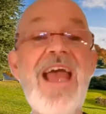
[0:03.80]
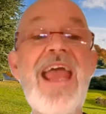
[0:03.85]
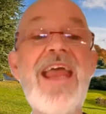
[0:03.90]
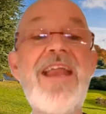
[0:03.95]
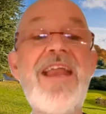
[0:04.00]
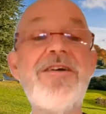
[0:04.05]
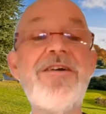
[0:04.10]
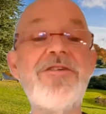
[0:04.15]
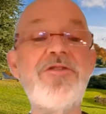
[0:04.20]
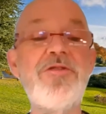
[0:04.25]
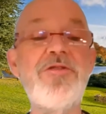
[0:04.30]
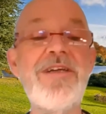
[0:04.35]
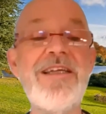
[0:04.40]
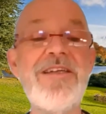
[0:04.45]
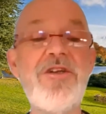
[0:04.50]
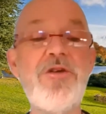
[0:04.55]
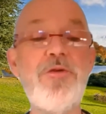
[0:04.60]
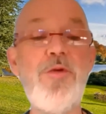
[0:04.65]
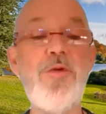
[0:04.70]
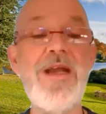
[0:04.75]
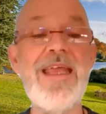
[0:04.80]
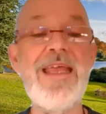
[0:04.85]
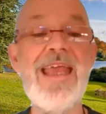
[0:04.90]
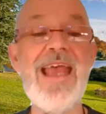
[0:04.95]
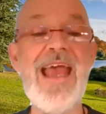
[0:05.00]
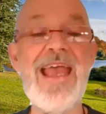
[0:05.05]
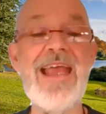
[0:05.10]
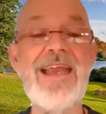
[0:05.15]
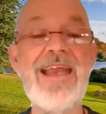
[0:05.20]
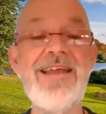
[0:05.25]

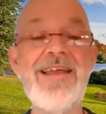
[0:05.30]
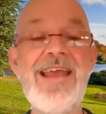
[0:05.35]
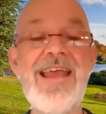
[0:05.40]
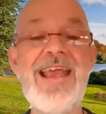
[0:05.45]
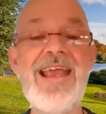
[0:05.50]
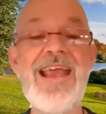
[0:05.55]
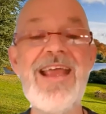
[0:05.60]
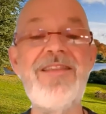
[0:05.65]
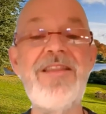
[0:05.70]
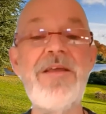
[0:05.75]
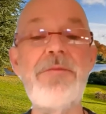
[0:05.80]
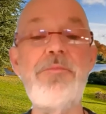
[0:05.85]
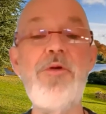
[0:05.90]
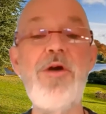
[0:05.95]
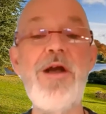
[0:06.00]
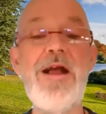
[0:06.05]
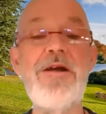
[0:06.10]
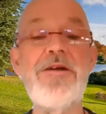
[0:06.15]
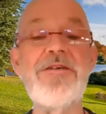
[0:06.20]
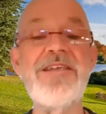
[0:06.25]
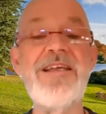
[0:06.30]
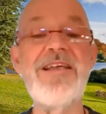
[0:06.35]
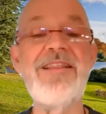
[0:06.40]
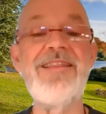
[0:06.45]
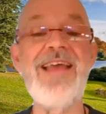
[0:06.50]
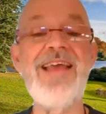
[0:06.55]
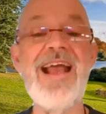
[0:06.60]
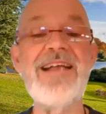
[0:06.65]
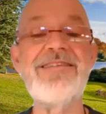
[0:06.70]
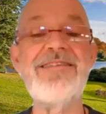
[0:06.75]
828 in the Prayers and
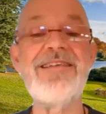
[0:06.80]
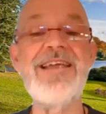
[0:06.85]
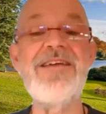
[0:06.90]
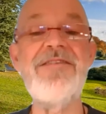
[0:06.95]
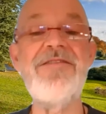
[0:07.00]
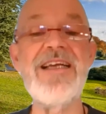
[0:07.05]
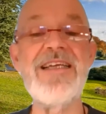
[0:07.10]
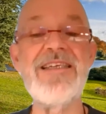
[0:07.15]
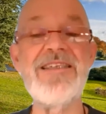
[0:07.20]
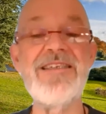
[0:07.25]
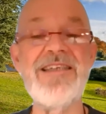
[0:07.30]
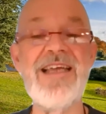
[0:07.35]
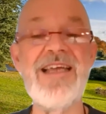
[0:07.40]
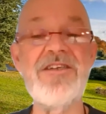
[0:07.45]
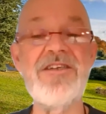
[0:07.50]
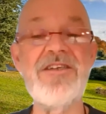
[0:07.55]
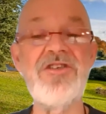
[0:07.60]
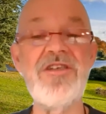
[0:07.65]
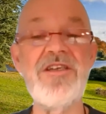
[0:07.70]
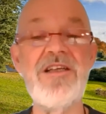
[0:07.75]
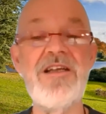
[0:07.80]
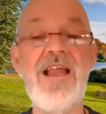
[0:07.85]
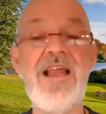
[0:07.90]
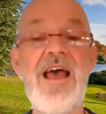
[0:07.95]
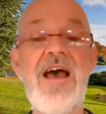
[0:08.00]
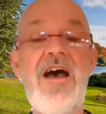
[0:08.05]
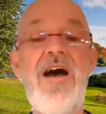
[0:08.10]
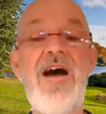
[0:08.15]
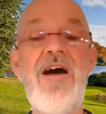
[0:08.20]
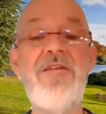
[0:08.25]
Thanksgiving section
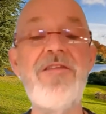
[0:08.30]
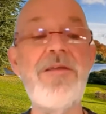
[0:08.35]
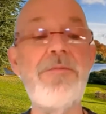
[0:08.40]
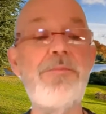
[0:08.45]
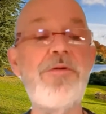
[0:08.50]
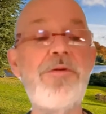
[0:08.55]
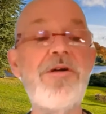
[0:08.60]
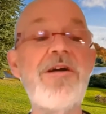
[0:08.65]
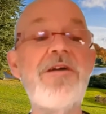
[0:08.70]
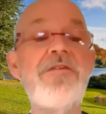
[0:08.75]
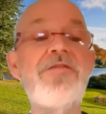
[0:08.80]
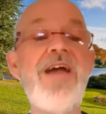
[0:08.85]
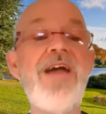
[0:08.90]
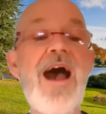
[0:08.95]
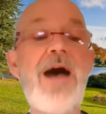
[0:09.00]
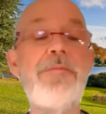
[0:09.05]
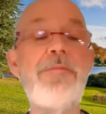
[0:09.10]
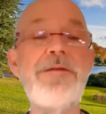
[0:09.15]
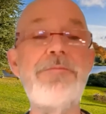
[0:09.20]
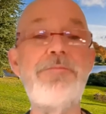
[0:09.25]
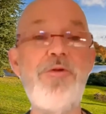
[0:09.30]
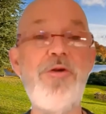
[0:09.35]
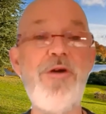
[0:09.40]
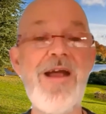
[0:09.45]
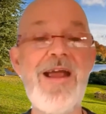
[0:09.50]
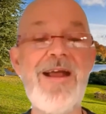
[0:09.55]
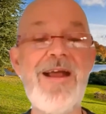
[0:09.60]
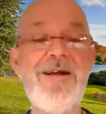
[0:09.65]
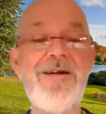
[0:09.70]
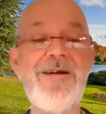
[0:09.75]
of the Book of Common
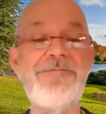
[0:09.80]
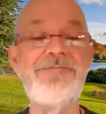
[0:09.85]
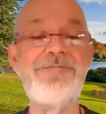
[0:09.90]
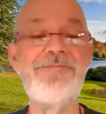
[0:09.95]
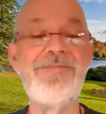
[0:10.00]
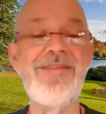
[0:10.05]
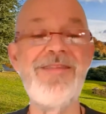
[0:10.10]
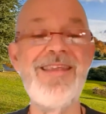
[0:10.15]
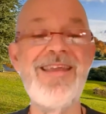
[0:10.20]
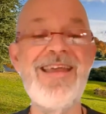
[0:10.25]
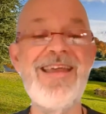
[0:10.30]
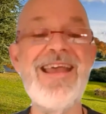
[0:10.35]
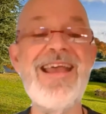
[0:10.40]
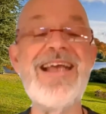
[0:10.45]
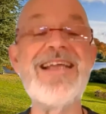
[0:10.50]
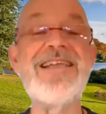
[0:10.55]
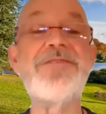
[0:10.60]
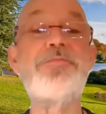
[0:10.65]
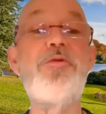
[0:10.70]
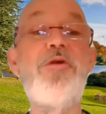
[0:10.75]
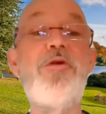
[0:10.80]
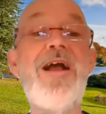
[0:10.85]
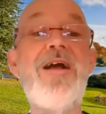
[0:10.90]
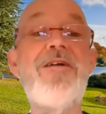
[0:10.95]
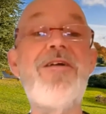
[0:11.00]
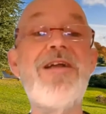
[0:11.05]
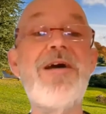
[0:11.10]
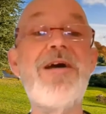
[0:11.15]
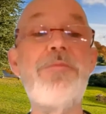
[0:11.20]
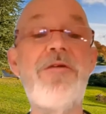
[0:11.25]
Prayer. It's prayer
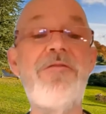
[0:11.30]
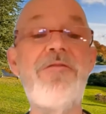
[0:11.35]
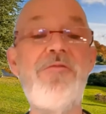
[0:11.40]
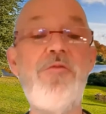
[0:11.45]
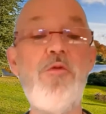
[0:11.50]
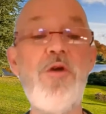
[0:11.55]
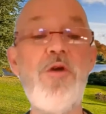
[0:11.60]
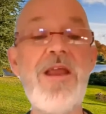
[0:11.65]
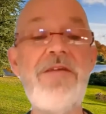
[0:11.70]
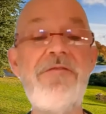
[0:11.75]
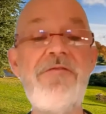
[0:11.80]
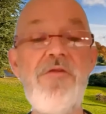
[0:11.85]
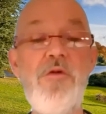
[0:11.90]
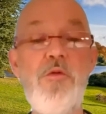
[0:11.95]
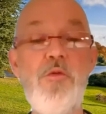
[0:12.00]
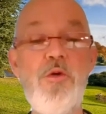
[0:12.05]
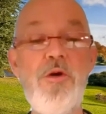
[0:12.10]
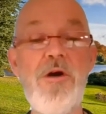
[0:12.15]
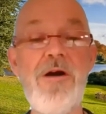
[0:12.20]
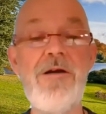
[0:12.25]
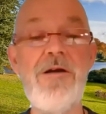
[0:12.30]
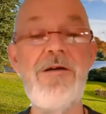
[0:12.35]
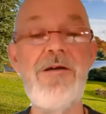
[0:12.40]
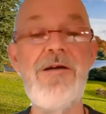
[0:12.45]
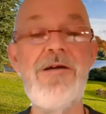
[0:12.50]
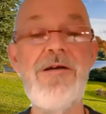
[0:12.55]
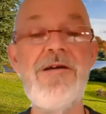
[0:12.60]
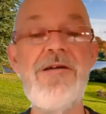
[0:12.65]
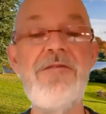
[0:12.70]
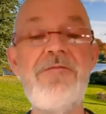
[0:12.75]
number 44
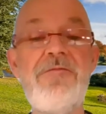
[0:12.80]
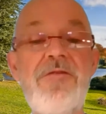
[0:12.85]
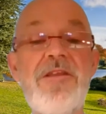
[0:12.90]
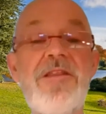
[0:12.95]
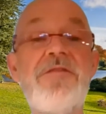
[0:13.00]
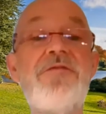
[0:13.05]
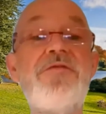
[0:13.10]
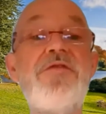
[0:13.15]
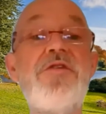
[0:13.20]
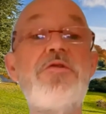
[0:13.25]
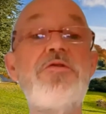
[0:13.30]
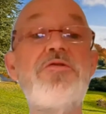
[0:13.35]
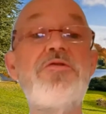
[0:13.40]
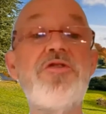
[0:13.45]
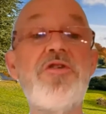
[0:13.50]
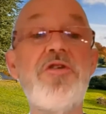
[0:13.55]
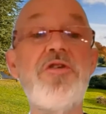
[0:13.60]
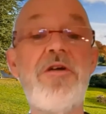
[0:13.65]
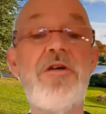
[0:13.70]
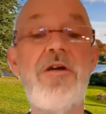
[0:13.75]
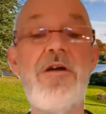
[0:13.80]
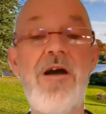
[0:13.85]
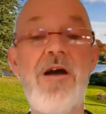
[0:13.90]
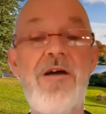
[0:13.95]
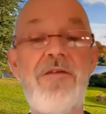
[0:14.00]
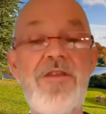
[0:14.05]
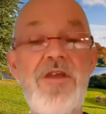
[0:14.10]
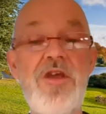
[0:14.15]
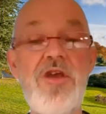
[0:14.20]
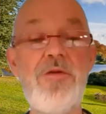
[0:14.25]
for the future
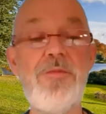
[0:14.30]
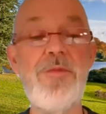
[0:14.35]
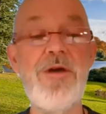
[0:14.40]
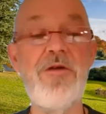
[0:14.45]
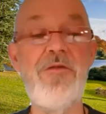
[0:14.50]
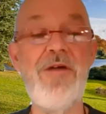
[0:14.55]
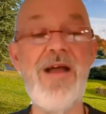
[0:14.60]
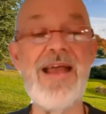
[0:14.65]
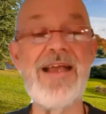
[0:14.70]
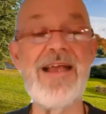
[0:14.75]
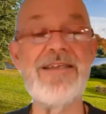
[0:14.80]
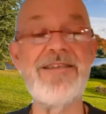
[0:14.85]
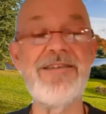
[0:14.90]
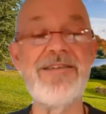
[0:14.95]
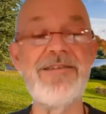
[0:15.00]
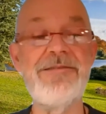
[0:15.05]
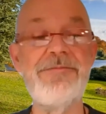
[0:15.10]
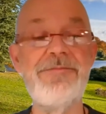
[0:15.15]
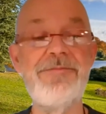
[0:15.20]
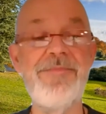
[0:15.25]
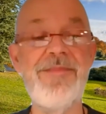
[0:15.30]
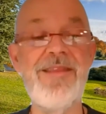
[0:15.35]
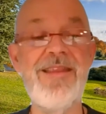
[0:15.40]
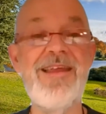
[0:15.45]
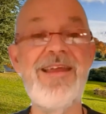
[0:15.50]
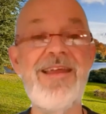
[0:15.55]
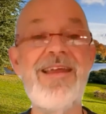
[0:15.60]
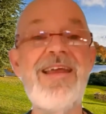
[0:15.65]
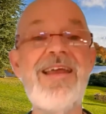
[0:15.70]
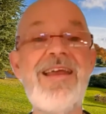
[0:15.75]
of the human race.
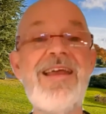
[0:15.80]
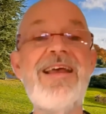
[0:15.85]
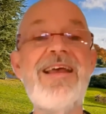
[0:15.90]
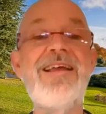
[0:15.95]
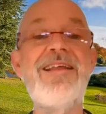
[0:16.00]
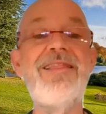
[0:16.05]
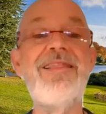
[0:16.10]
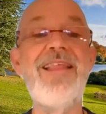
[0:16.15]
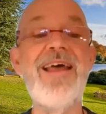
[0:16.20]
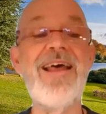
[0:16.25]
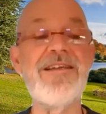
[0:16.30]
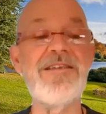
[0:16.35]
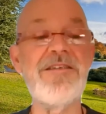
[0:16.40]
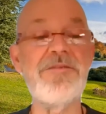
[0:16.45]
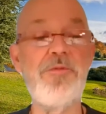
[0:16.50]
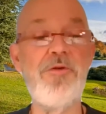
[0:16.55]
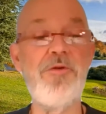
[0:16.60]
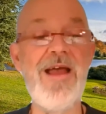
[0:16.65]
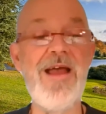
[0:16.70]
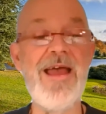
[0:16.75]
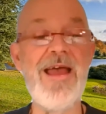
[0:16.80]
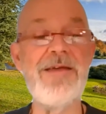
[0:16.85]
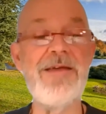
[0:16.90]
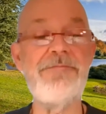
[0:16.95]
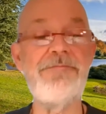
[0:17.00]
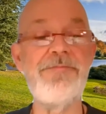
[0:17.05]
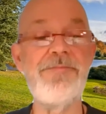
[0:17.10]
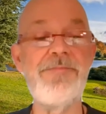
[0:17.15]
Let us pray.